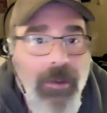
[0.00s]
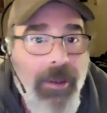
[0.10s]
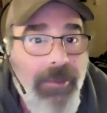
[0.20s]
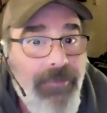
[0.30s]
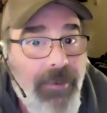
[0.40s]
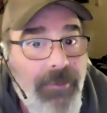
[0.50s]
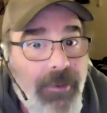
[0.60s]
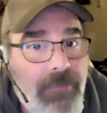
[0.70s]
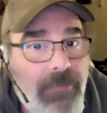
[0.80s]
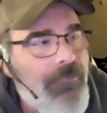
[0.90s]
I ain't dead
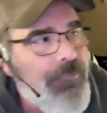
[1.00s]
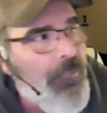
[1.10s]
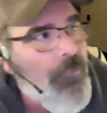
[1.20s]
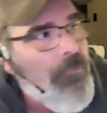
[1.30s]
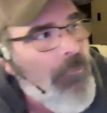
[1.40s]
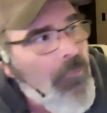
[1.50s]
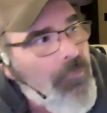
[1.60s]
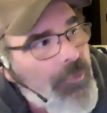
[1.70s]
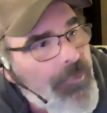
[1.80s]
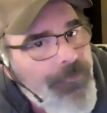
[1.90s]
yet, so
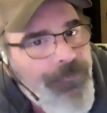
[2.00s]
hopefully